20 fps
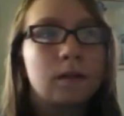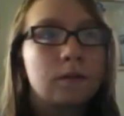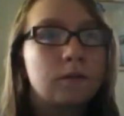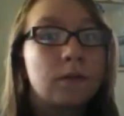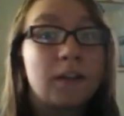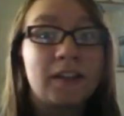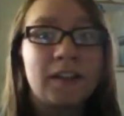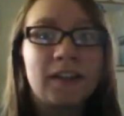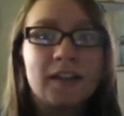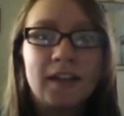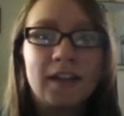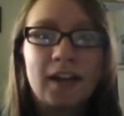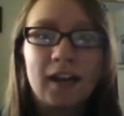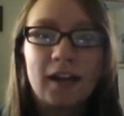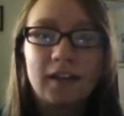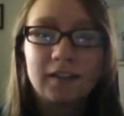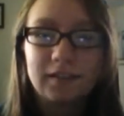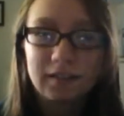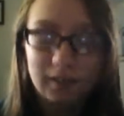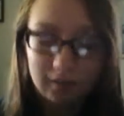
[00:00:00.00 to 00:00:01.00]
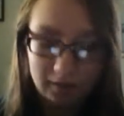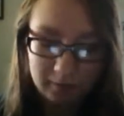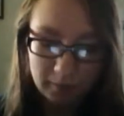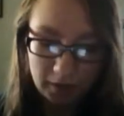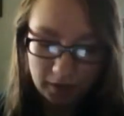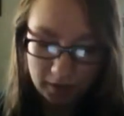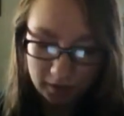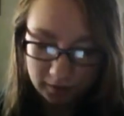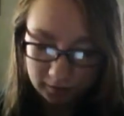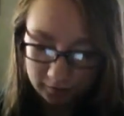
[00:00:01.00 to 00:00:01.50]
Relient K stuck in my
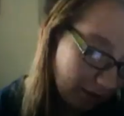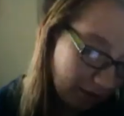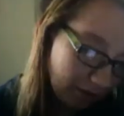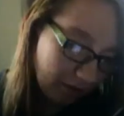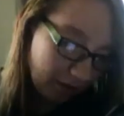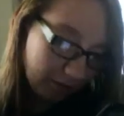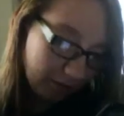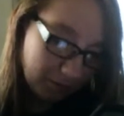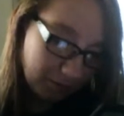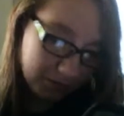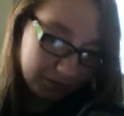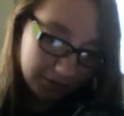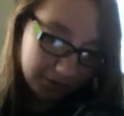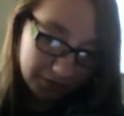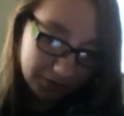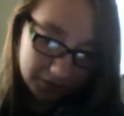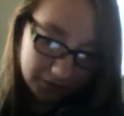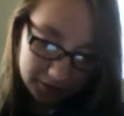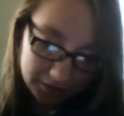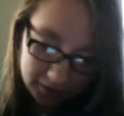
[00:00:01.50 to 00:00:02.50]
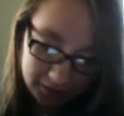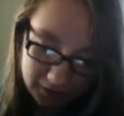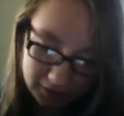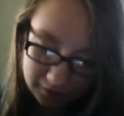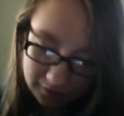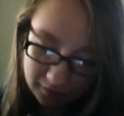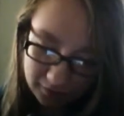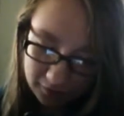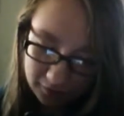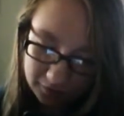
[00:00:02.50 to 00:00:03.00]
head. What's the first thing
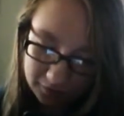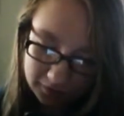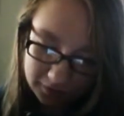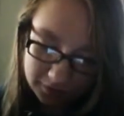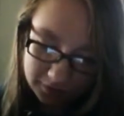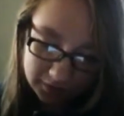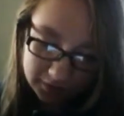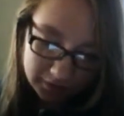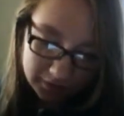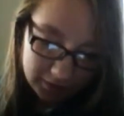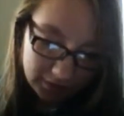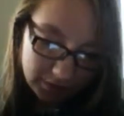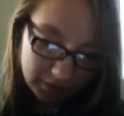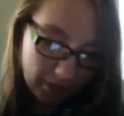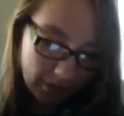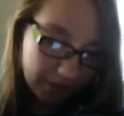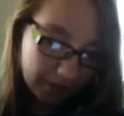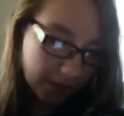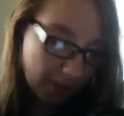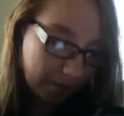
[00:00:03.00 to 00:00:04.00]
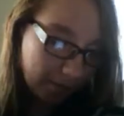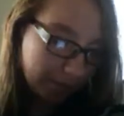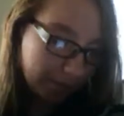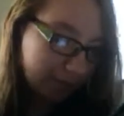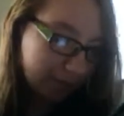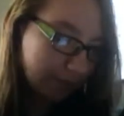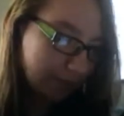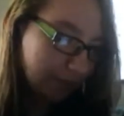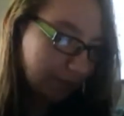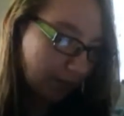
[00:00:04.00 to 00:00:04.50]
you notice about the
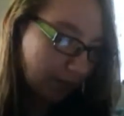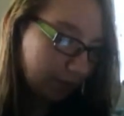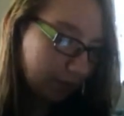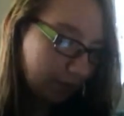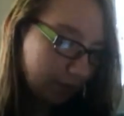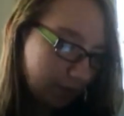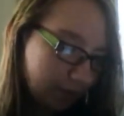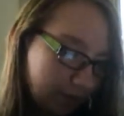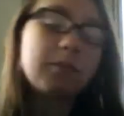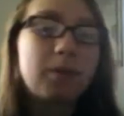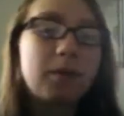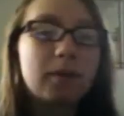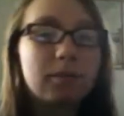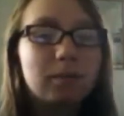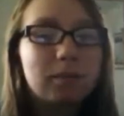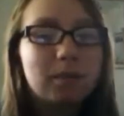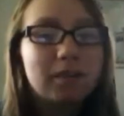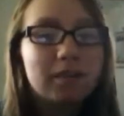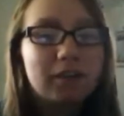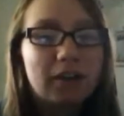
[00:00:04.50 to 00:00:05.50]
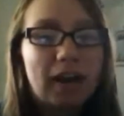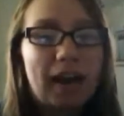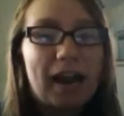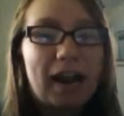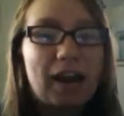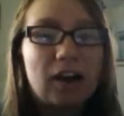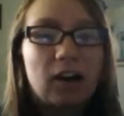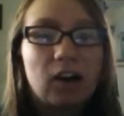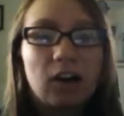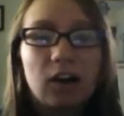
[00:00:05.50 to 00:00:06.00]
opposite sex? Probably their
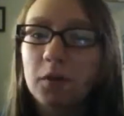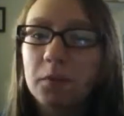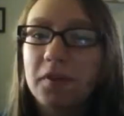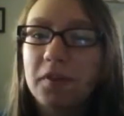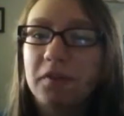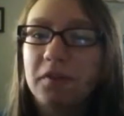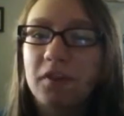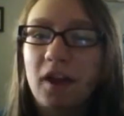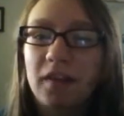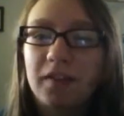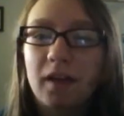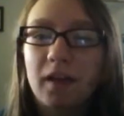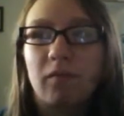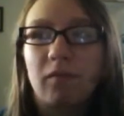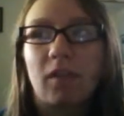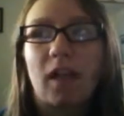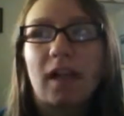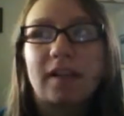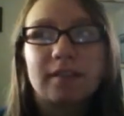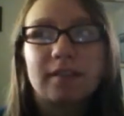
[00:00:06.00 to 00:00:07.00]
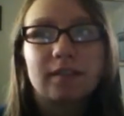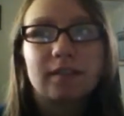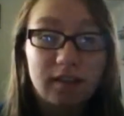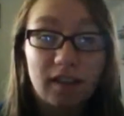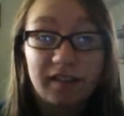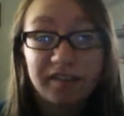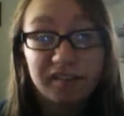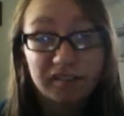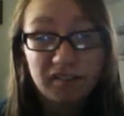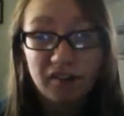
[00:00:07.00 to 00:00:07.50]
hair, or whether or not they have glasses.
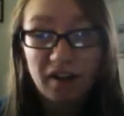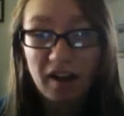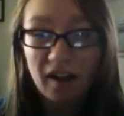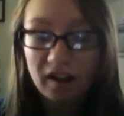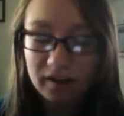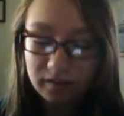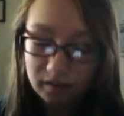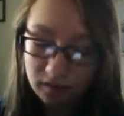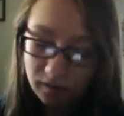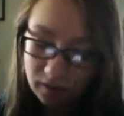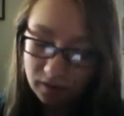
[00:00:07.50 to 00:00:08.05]
That's so hot.